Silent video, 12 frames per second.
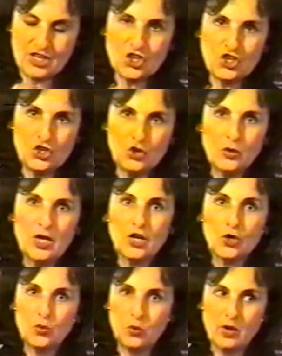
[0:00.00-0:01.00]
Q,
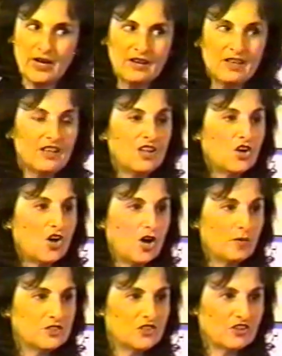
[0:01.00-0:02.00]
Qu,
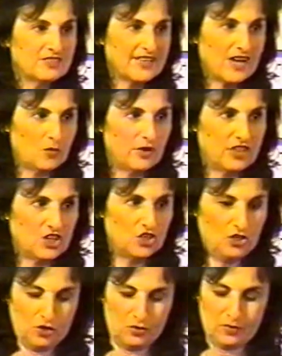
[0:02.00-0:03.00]
always goes out with a
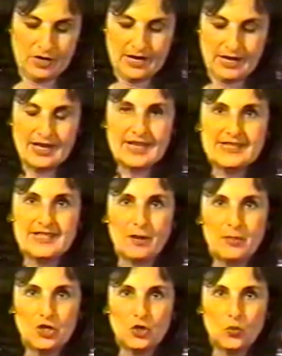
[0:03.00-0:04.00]
U.
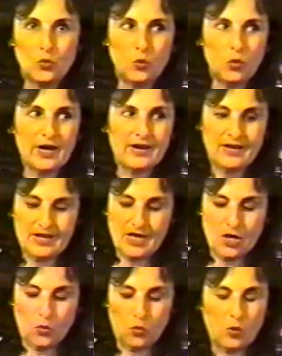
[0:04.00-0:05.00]
W, W.
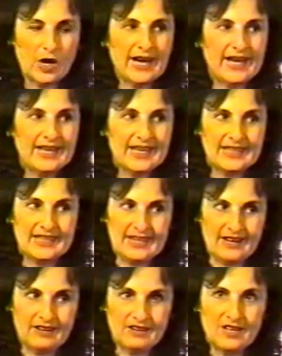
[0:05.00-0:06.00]
Y,
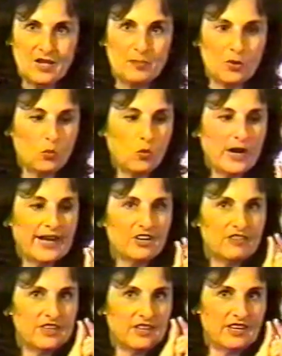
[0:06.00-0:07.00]
Y. But Y
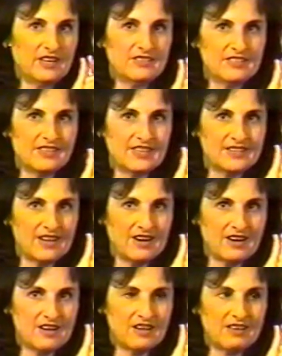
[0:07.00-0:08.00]
in the end says
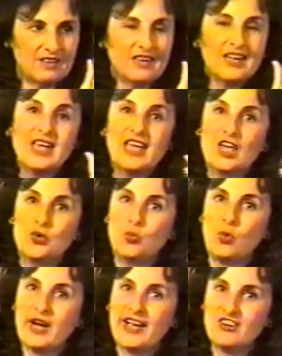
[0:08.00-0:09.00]
I, and
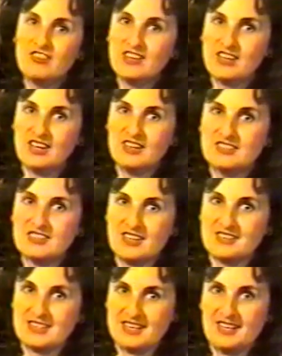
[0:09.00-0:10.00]
Y in the end
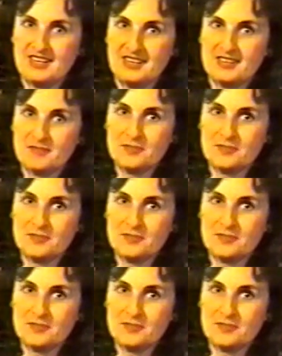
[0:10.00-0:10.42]
says E.